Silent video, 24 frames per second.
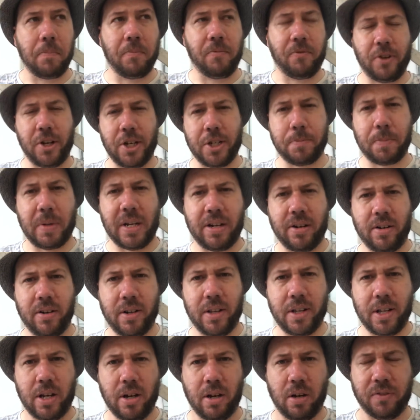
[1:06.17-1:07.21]
First beer of
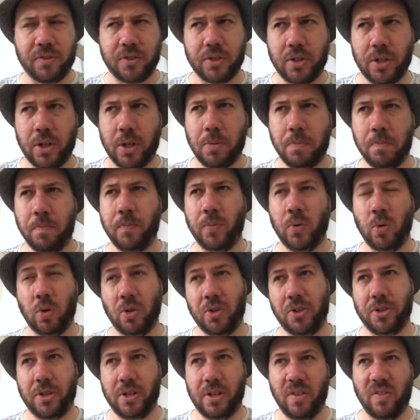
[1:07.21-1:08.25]
the afternoon,
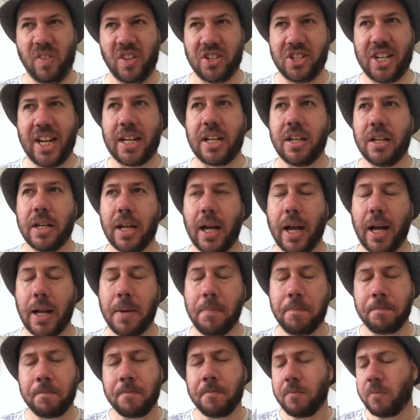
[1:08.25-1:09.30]
of the second day.
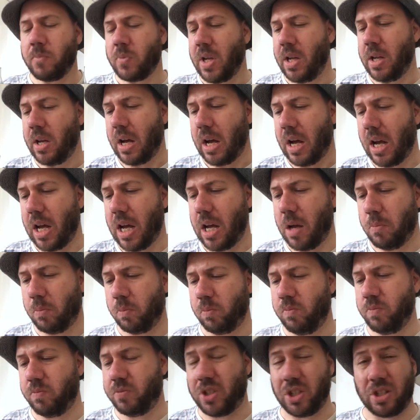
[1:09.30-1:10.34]

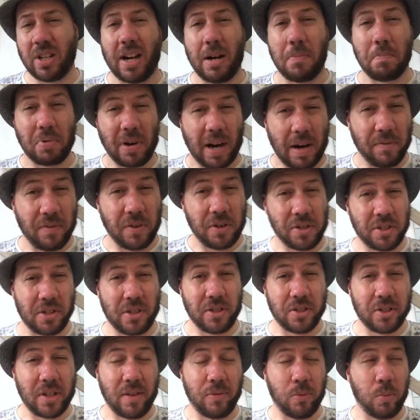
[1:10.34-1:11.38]
Just had a breakfast and
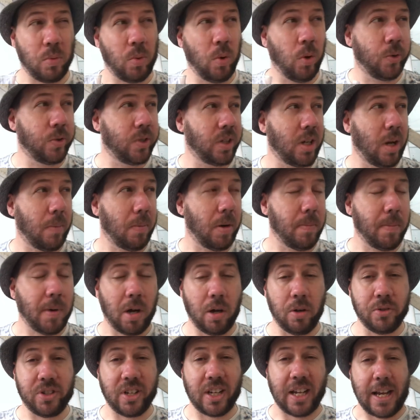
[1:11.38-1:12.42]
stuff, and we walked a couple of
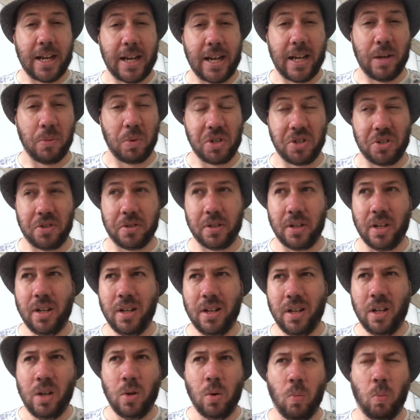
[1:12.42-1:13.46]
miles to get here, which is
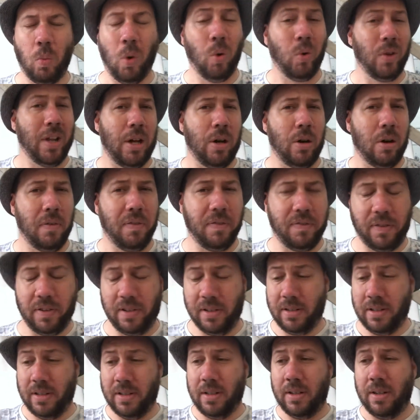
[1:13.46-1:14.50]
walked that off.
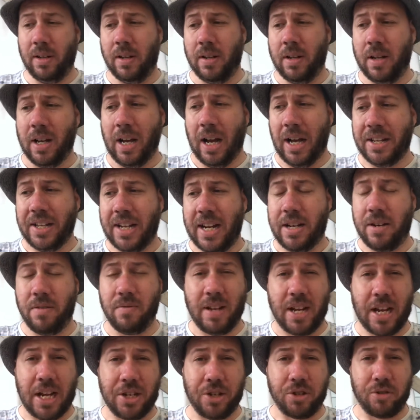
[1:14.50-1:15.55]
And then
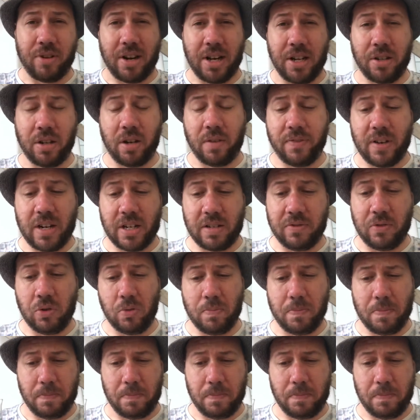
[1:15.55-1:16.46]
head straight into the festival.